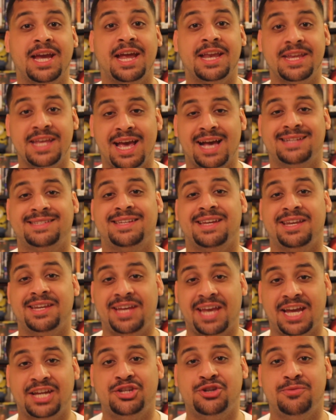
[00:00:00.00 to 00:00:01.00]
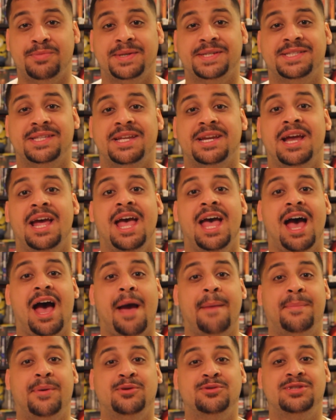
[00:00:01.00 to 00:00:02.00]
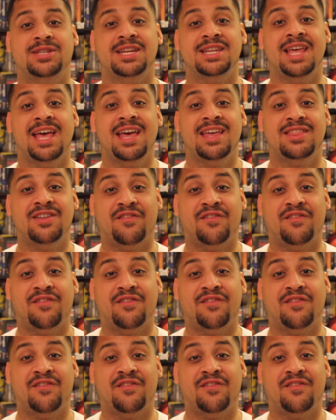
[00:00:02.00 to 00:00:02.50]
And yes, in case you missed it, I posted